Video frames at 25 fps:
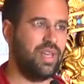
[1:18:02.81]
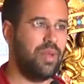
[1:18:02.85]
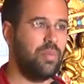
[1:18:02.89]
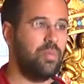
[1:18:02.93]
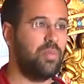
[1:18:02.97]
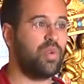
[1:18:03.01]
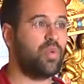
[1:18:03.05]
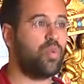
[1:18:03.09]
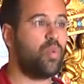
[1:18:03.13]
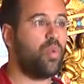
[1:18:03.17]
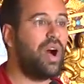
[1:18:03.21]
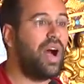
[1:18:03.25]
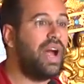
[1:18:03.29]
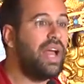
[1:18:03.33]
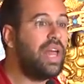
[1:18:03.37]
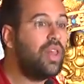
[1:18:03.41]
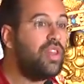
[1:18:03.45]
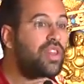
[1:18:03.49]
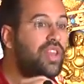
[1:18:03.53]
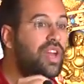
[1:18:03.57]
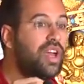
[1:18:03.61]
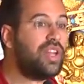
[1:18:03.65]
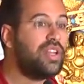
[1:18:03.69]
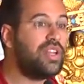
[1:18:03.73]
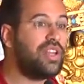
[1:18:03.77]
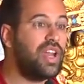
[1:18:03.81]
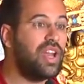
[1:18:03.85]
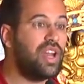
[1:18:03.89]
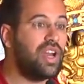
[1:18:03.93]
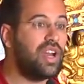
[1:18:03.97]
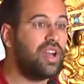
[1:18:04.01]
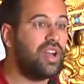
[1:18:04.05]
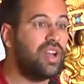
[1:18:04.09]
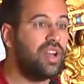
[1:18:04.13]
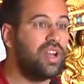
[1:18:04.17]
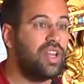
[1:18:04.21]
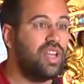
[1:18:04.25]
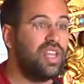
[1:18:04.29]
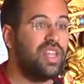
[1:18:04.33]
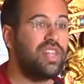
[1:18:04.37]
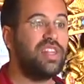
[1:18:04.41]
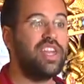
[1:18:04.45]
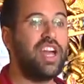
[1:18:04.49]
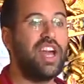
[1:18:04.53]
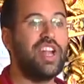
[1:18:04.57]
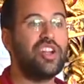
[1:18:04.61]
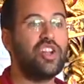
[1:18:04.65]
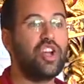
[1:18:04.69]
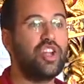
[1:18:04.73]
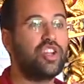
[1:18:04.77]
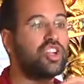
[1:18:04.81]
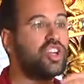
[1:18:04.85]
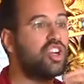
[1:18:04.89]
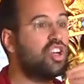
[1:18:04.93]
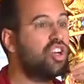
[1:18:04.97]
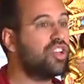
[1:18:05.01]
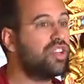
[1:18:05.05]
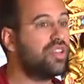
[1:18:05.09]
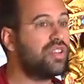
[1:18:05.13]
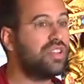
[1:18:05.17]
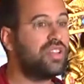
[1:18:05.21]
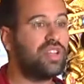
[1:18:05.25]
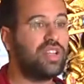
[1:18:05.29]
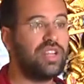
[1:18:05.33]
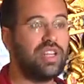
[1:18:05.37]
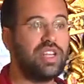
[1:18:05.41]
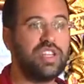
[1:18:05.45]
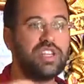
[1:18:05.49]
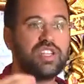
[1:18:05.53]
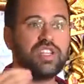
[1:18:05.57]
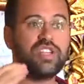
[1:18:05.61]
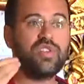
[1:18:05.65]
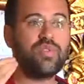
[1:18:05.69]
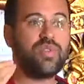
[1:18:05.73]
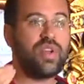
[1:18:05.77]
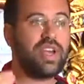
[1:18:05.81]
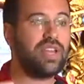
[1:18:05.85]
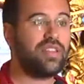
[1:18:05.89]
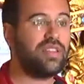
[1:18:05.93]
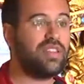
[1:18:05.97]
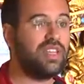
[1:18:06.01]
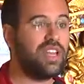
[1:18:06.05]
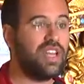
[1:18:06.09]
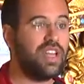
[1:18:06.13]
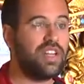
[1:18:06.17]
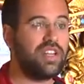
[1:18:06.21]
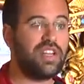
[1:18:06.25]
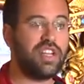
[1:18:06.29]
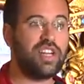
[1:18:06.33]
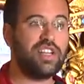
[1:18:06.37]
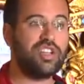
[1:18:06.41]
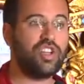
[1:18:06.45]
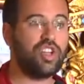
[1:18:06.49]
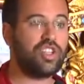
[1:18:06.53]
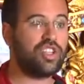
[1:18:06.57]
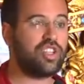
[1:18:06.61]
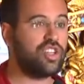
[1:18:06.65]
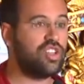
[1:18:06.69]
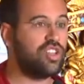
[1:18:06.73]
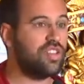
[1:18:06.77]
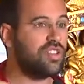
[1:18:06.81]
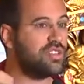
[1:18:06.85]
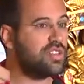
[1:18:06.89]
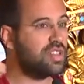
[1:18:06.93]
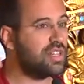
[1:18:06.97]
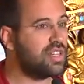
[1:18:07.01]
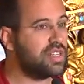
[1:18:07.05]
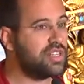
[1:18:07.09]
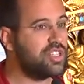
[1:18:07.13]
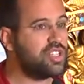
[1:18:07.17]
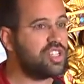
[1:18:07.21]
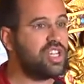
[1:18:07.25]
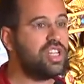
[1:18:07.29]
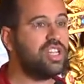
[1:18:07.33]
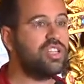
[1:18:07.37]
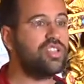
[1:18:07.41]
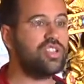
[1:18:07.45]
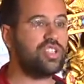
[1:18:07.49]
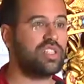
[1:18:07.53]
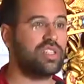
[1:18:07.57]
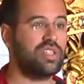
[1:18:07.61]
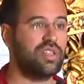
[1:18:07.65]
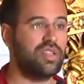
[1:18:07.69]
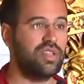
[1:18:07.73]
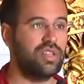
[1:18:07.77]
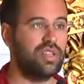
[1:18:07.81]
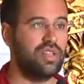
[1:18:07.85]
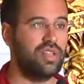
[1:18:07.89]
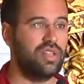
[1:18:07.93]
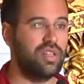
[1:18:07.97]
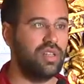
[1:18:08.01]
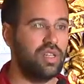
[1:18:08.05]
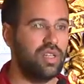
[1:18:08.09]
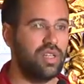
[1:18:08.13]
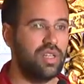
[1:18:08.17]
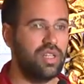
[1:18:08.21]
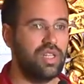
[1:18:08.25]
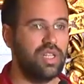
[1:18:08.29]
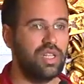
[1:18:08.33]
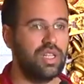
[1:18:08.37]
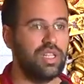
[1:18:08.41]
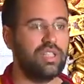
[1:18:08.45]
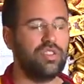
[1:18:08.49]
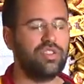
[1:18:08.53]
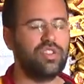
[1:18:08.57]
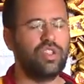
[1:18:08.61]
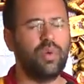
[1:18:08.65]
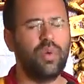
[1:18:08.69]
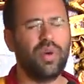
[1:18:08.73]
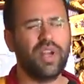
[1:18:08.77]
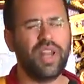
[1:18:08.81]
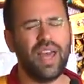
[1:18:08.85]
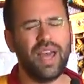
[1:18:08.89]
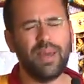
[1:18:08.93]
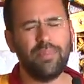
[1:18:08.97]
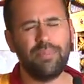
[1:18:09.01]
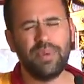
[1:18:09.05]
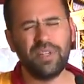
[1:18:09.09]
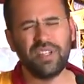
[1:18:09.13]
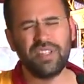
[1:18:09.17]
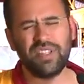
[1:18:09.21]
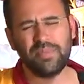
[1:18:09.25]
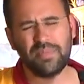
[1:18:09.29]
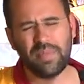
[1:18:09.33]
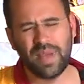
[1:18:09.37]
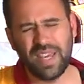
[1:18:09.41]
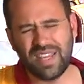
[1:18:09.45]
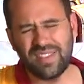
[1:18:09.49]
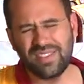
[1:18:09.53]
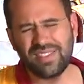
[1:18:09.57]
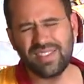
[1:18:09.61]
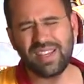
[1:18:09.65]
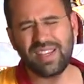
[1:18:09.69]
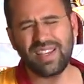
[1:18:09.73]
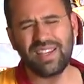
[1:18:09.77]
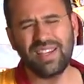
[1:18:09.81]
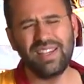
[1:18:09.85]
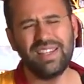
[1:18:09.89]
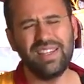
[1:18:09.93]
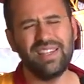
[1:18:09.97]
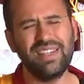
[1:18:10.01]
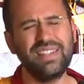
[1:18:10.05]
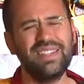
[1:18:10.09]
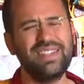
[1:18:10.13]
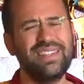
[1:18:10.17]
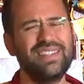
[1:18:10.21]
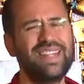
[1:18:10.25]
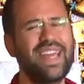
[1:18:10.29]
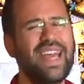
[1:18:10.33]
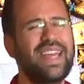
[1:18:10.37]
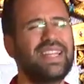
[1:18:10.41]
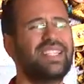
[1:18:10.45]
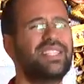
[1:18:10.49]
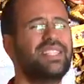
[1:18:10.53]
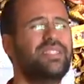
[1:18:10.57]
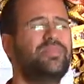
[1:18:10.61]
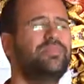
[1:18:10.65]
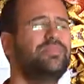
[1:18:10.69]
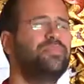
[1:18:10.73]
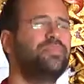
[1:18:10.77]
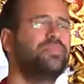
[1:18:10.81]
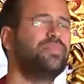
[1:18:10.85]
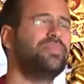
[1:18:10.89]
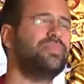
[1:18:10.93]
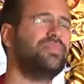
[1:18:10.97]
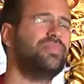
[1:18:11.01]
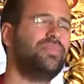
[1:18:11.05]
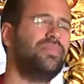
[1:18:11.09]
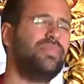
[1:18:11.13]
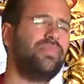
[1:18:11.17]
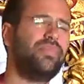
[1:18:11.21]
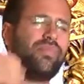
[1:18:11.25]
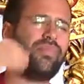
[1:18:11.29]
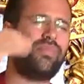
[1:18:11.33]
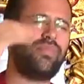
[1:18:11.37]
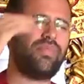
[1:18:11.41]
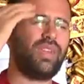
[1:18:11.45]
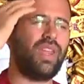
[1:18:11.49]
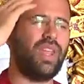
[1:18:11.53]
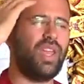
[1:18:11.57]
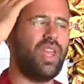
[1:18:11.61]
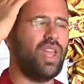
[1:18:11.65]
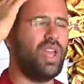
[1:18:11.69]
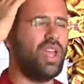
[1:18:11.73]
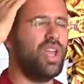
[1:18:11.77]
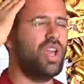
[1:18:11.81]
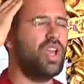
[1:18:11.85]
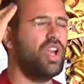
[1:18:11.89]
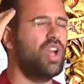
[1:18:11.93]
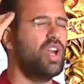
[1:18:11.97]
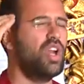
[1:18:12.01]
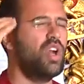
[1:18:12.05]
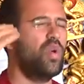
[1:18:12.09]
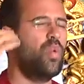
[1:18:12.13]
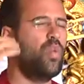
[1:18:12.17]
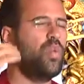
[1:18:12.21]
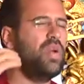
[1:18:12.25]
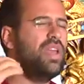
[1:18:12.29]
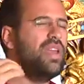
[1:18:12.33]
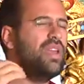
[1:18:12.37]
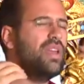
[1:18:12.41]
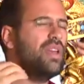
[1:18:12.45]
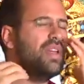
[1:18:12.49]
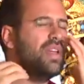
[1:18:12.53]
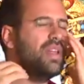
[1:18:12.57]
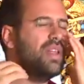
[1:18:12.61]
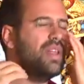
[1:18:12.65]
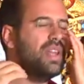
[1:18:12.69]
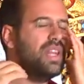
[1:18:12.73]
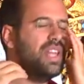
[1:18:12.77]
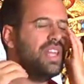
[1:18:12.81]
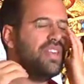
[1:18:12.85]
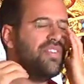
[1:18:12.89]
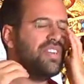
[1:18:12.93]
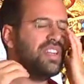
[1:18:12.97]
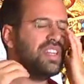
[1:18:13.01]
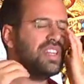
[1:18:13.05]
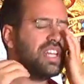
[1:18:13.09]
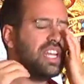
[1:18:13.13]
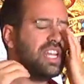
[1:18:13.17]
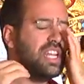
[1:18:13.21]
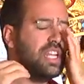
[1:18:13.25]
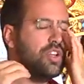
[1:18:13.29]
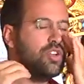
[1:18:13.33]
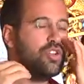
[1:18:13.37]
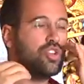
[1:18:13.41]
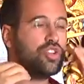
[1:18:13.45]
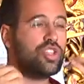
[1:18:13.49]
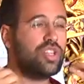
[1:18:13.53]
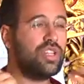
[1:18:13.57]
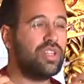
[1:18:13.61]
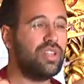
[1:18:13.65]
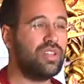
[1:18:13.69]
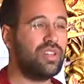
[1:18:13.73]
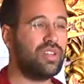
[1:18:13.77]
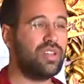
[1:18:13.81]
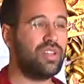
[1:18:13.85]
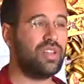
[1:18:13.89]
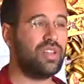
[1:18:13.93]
But while they are there, they are not constantly interacting and they are not constantly changing. So what happens basically is that we live in the illusion